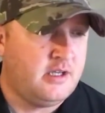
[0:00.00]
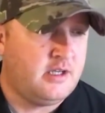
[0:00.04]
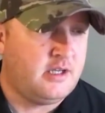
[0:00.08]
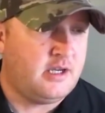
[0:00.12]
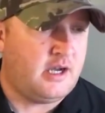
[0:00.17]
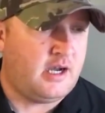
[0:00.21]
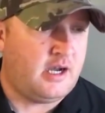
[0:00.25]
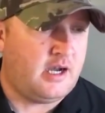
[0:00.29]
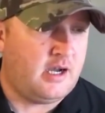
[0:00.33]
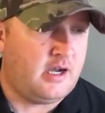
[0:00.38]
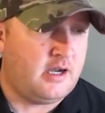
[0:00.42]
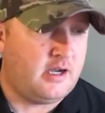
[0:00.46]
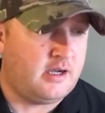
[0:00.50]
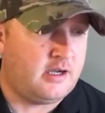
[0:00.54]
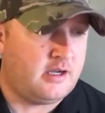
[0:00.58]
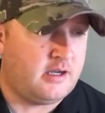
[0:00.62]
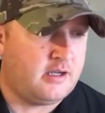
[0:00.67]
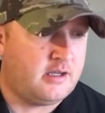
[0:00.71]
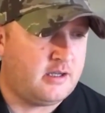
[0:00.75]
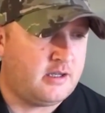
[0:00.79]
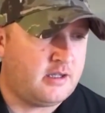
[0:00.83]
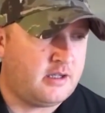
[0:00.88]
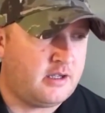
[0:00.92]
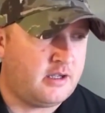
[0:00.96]

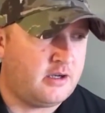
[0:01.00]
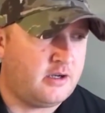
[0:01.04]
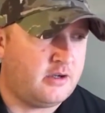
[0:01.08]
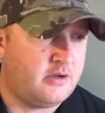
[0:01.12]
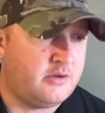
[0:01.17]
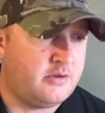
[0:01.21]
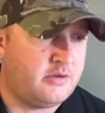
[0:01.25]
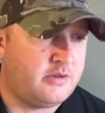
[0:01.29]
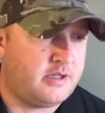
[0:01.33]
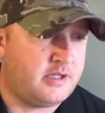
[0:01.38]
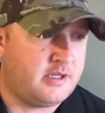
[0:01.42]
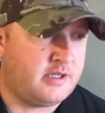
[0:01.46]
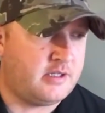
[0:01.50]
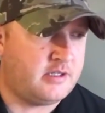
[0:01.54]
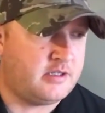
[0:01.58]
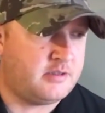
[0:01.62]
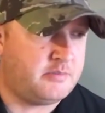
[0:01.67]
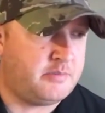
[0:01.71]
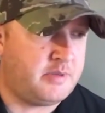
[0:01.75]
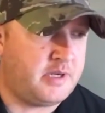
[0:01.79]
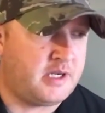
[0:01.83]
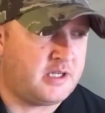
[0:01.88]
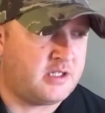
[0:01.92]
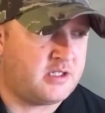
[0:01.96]
that is
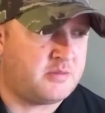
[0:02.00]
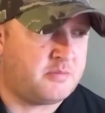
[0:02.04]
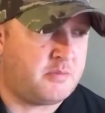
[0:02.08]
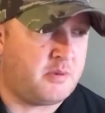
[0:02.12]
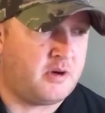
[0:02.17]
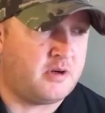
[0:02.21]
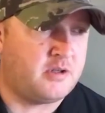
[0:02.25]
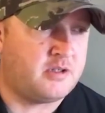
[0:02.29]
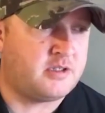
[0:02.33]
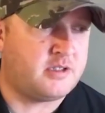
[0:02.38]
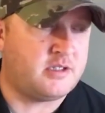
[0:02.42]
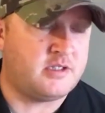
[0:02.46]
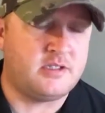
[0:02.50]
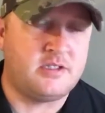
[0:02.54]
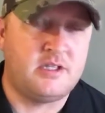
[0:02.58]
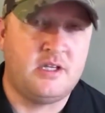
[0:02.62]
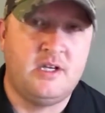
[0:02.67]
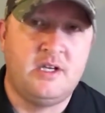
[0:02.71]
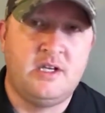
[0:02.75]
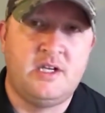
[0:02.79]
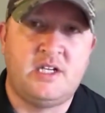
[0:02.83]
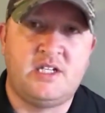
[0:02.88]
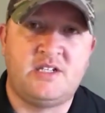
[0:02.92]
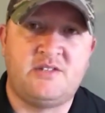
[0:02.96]
being dispersed
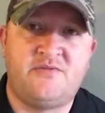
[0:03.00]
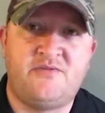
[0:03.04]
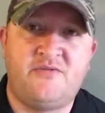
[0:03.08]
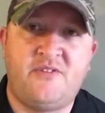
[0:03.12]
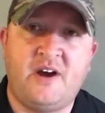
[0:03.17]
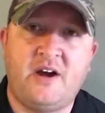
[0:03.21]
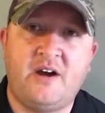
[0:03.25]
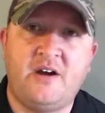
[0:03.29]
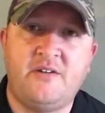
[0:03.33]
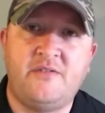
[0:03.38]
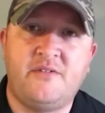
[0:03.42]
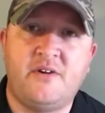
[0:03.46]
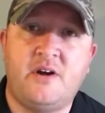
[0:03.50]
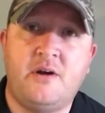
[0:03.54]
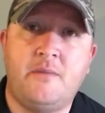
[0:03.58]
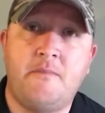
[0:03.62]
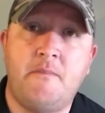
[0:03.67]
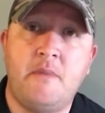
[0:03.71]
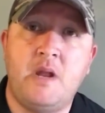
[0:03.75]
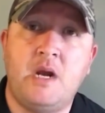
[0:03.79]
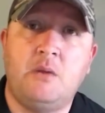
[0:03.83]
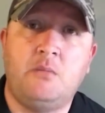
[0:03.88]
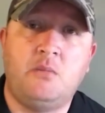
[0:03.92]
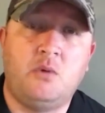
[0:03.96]
is very
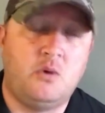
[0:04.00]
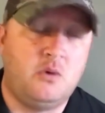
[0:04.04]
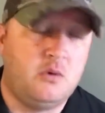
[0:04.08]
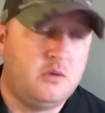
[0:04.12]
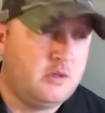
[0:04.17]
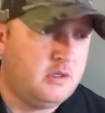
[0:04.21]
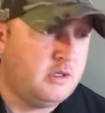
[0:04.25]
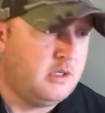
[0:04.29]
minimal.